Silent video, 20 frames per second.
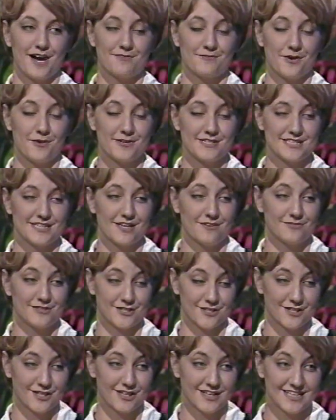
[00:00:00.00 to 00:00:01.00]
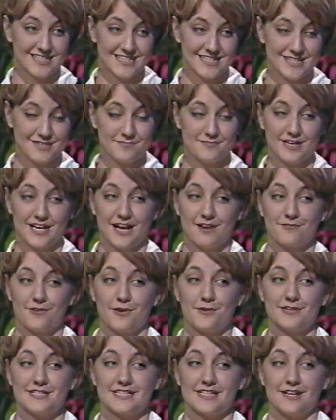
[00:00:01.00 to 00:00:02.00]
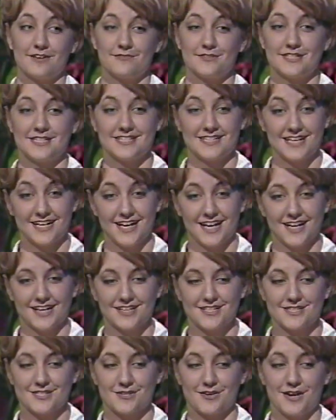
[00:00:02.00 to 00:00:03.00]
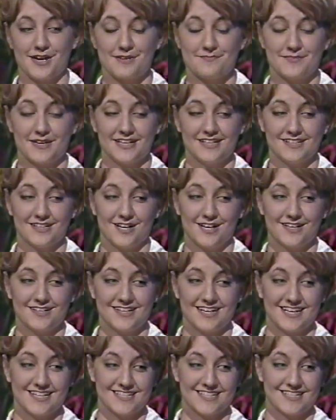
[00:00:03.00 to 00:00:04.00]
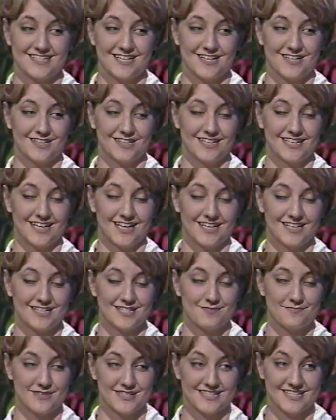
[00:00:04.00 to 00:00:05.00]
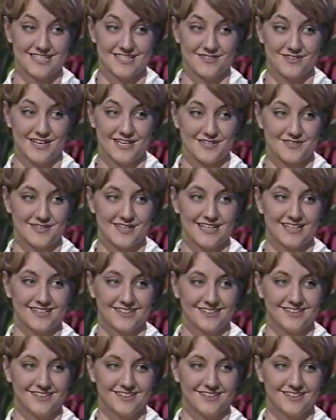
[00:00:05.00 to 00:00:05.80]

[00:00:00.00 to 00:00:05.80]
I've always loved journalism and I've always loved singing, so I might not necessarily get into business right away.